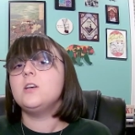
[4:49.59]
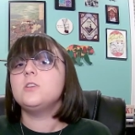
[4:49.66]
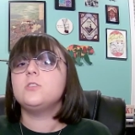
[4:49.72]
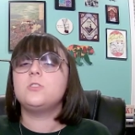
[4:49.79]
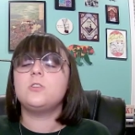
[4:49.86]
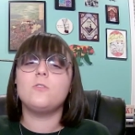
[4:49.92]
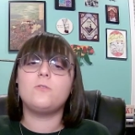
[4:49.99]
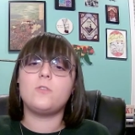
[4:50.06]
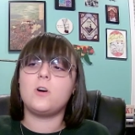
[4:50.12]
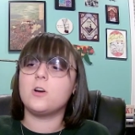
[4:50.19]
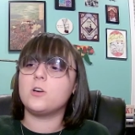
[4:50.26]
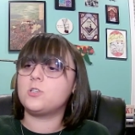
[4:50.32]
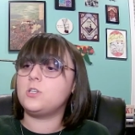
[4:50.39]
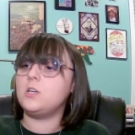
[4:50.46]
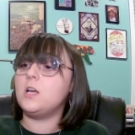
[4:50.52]
So
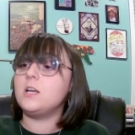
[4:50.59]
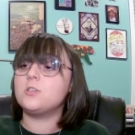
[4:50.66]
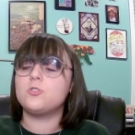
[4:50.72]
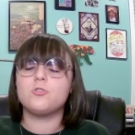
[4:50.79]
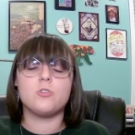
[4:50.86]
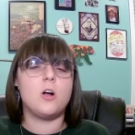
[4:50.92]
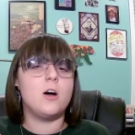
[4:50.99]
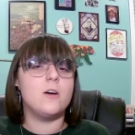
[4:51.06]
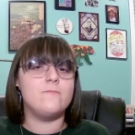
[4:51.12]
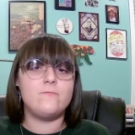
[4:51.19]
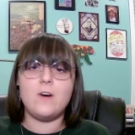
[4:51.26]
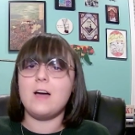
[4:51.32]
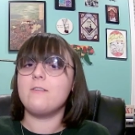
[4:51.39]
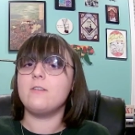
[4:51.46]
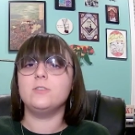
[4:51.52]
far, she has drawn
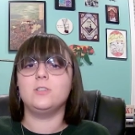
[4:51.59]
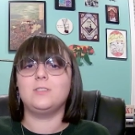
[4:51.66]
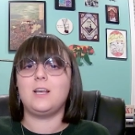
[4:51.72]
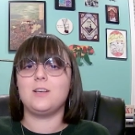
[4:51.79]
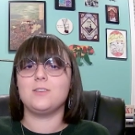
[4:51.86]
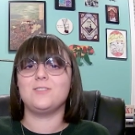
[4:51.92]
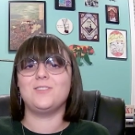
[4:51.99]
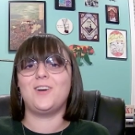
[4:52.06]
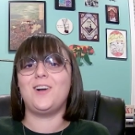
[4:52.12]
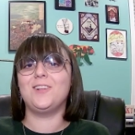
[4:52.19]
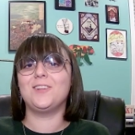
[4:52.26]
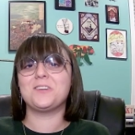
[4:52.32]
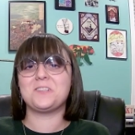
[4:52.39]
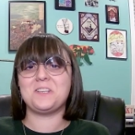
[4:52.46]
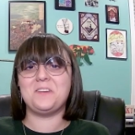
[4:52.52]
five hundred thousand
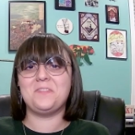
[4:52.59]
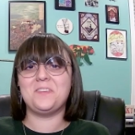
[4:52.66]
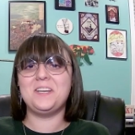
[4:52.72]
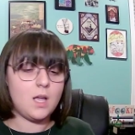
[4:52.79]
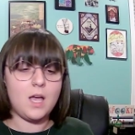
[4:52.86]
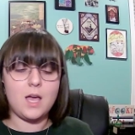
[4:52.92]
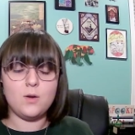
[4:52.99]
dollars of it.